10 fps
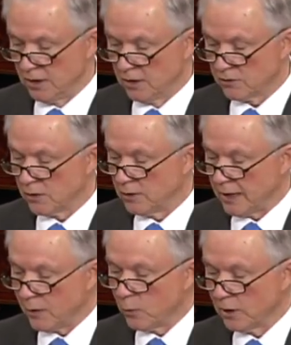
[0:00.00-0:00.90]
So
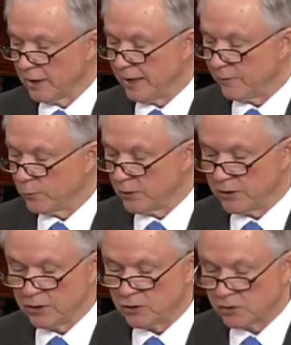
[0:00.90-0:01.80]
now we're left with
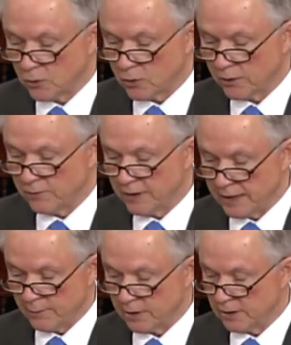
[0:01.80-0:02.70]
this sword of
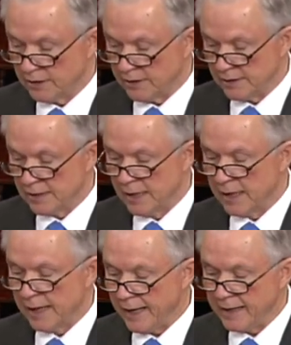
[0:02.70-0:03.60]
Damocles
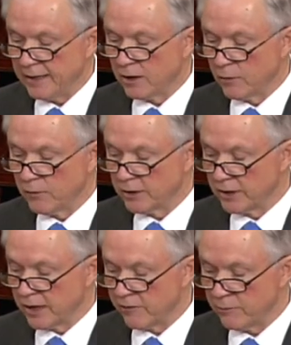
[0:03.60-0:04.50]
hanging over the
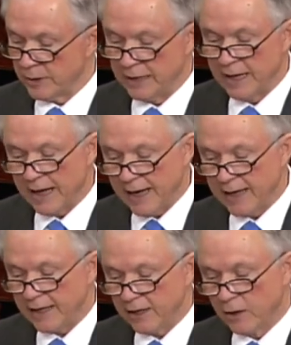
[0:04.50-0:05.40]
government,
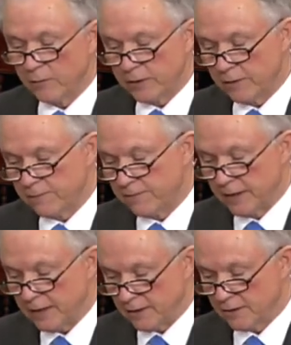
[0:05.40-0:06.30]
hanging over
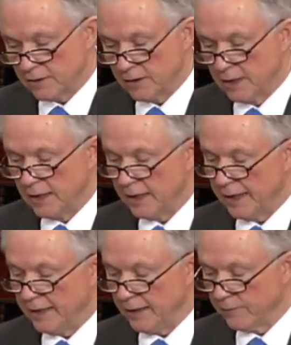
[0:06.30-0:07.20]
defense.
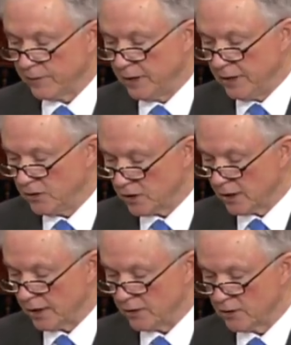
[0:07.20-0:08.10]
And if these
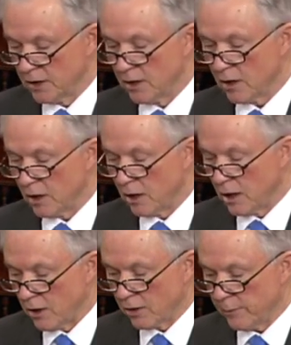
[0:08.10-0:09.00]
cuts are
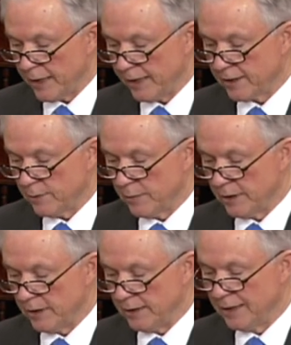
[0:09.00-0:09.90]
automatically
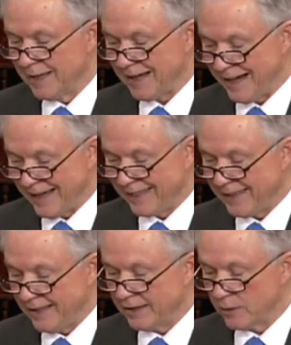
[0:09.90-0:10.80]
made, I
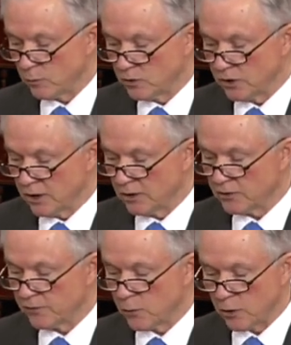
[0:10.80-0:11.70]
think the
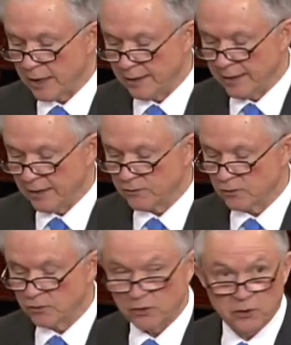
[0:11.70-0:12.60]
results for our
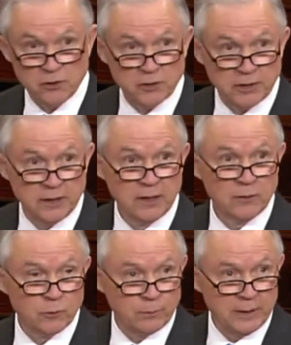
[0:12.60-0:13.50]
national security
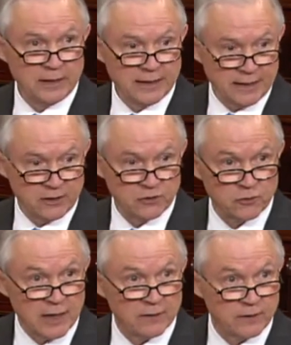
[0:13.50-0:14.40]
would be
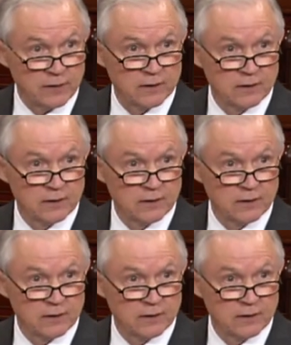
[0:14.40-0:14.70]
catastrophic.